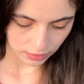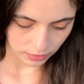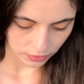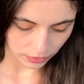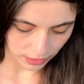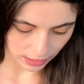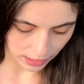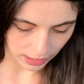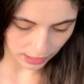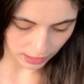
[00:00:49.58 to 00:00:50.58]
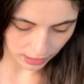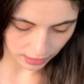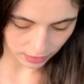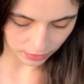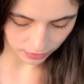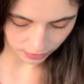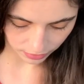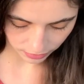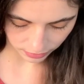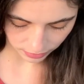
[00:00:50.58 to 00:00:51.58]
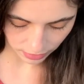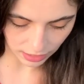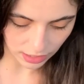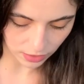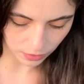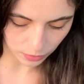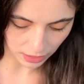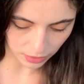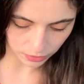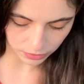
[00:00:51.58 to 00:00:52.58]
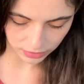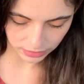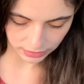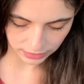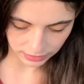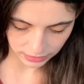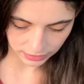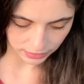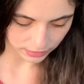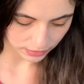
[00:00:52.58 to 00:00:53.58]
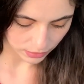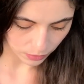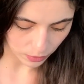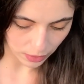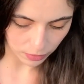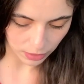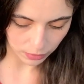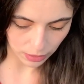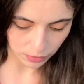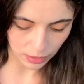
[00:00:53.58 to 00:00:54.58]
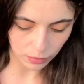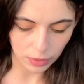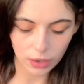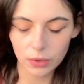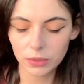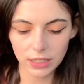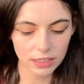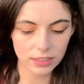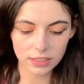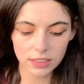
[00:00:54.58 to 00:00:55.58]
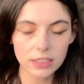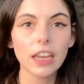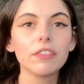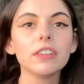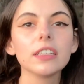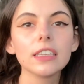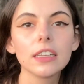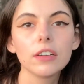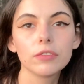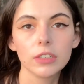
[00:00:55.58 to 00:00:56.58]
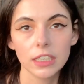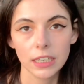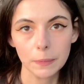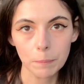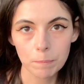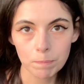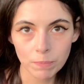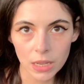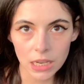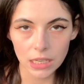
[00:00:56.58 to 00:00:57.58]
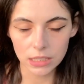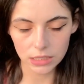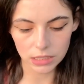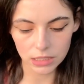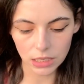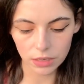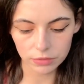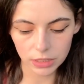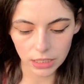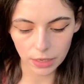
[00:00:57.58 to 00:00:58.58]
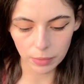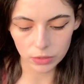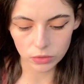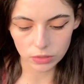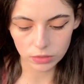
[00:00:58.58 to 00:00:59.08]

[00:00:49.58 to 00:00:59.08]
Okay. Oh, wow. Wow. Yeah, this is definitely a love reading. And this is a love reading about